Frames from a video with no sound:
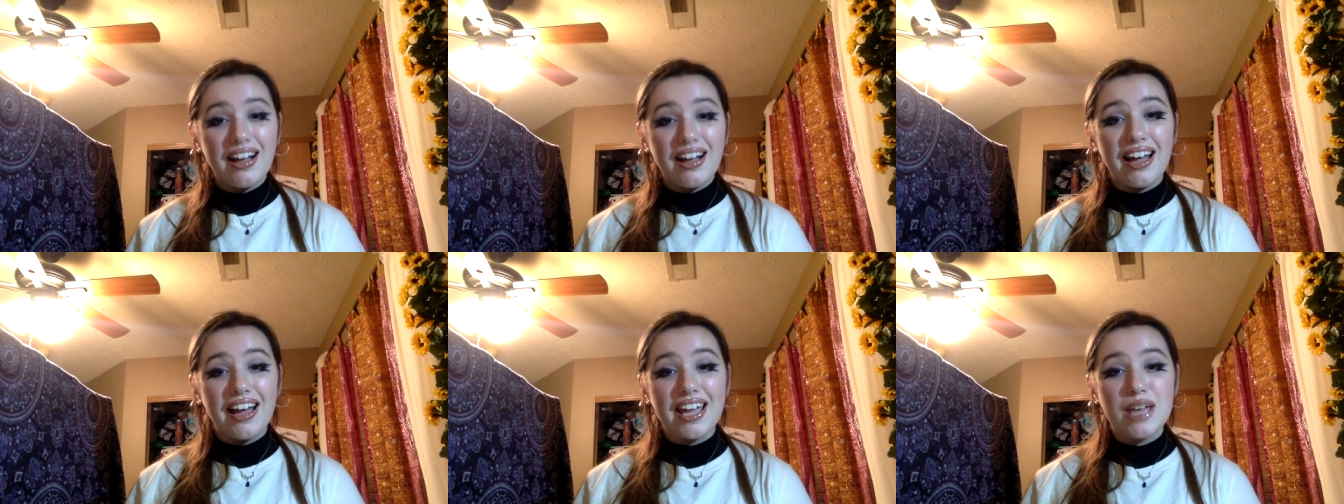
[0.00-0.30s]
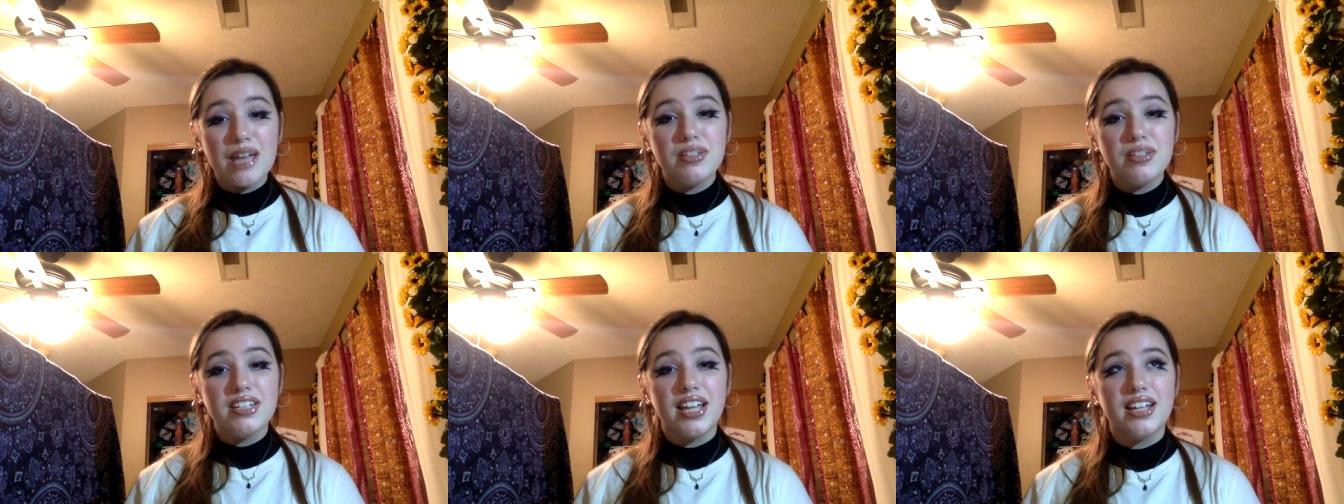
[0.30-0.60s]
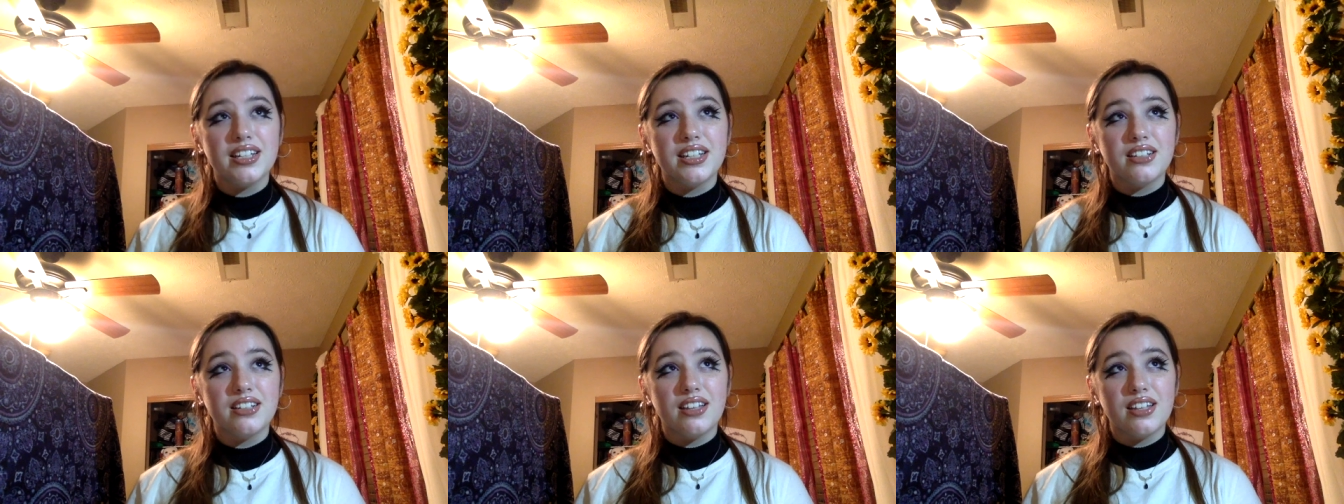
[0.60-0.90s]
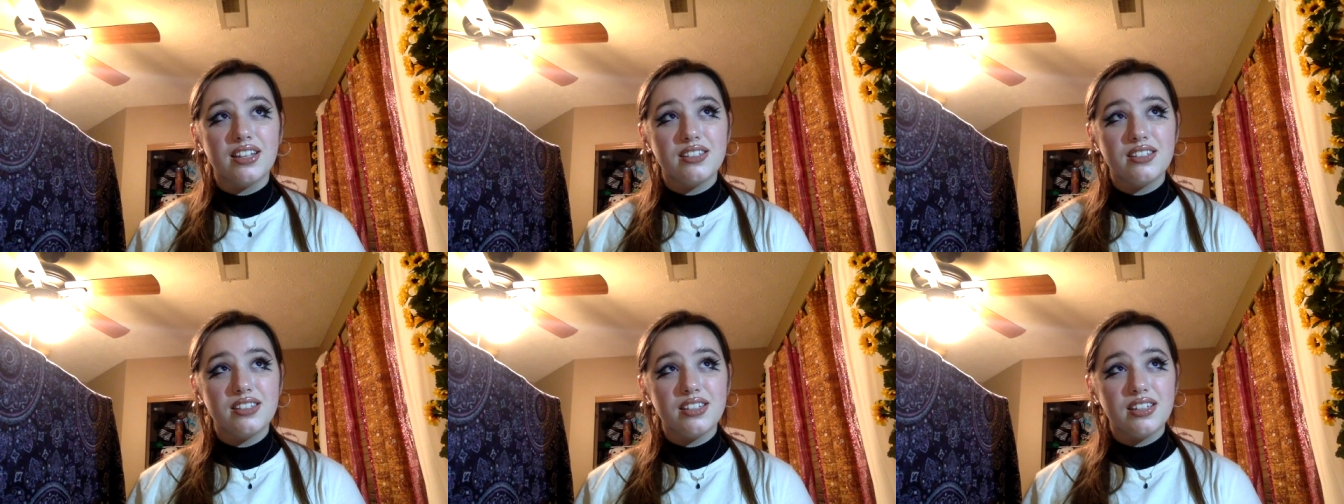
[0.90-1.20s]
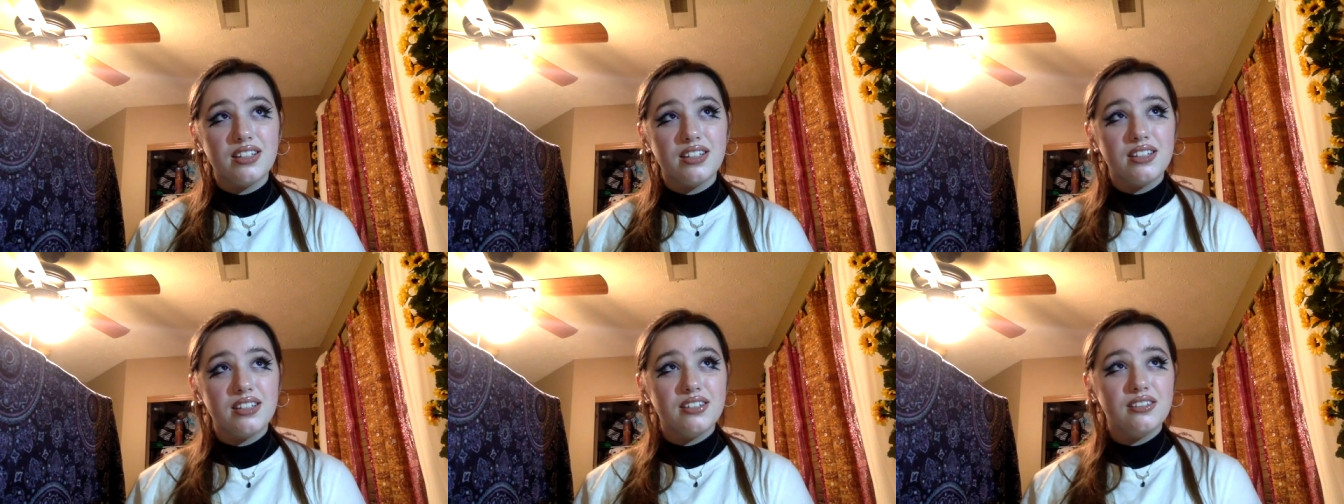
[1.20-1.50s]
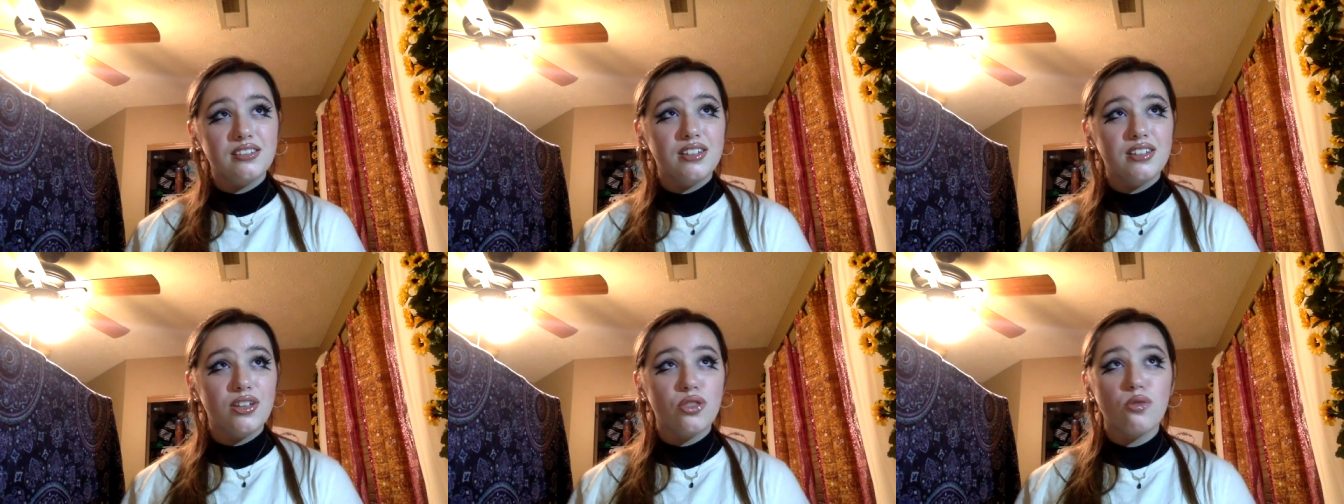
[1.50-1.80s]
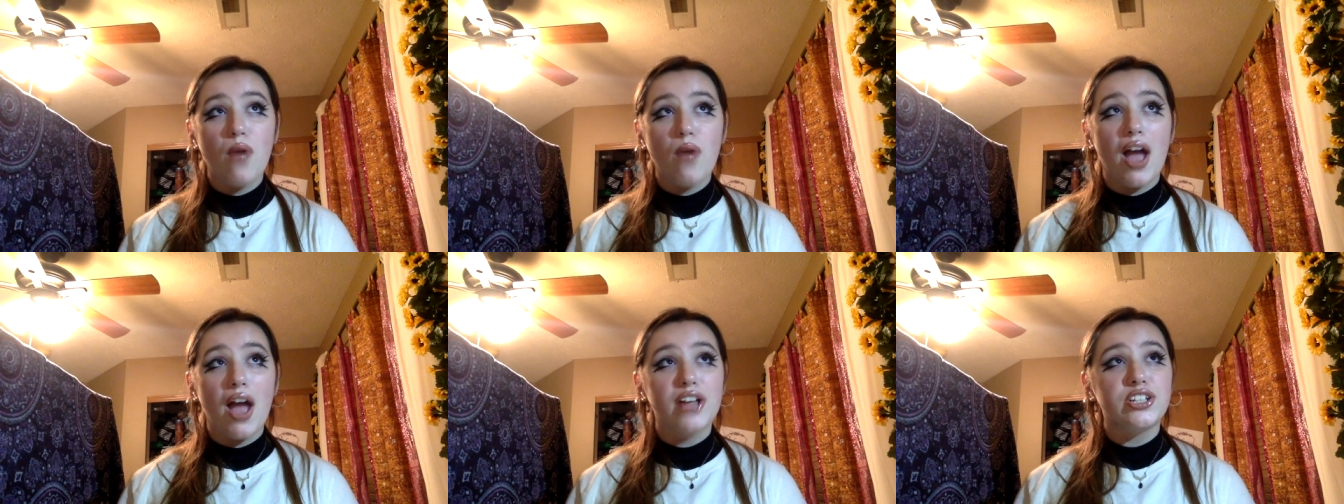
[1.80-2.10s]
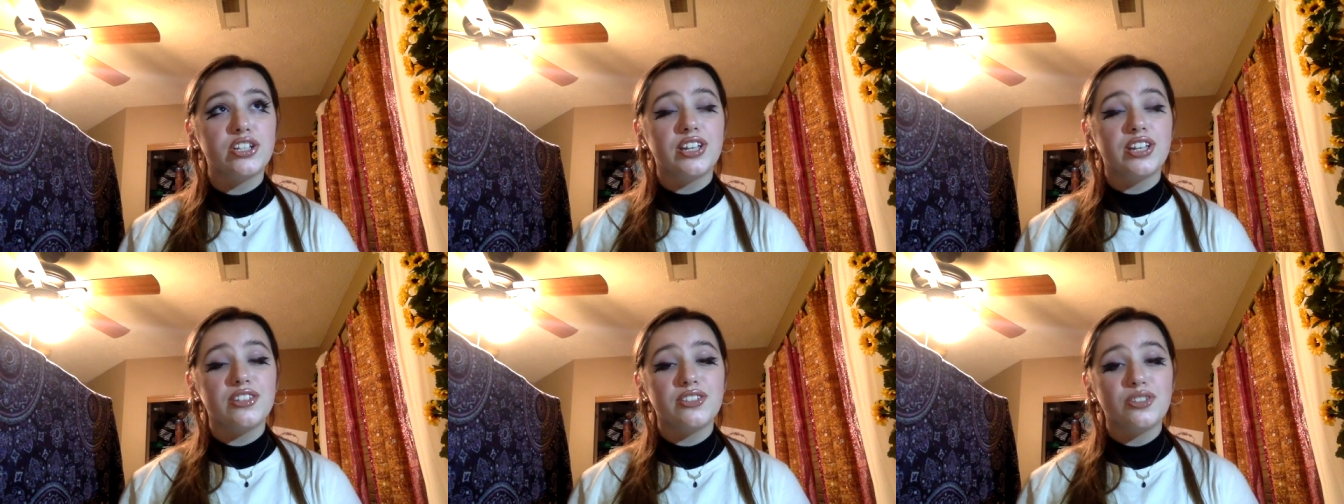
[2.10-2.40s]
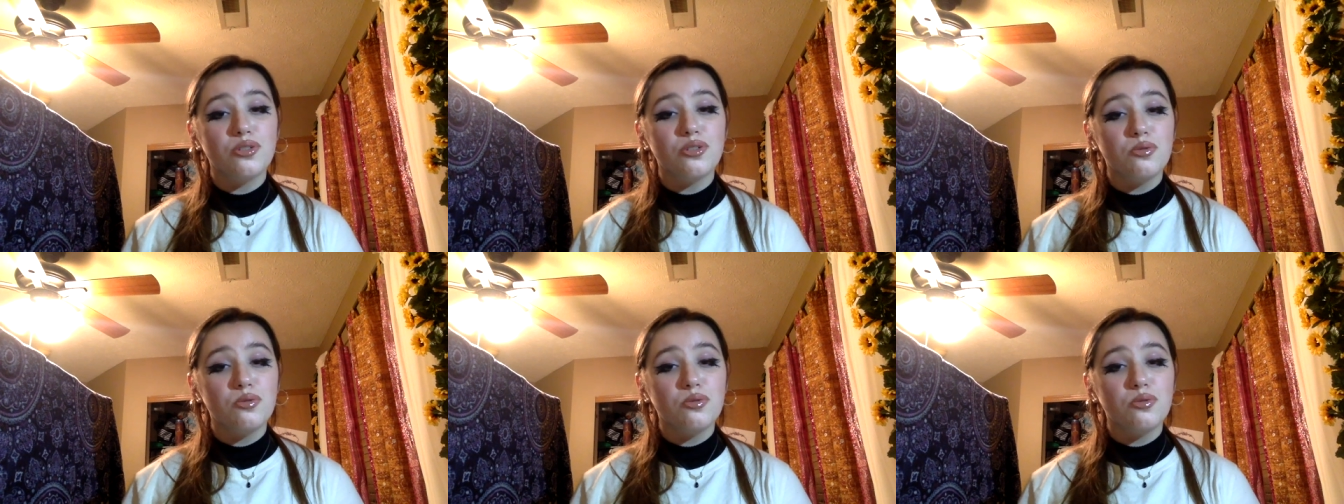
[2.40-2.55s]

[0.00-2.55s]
I am a dandelion seed thrash against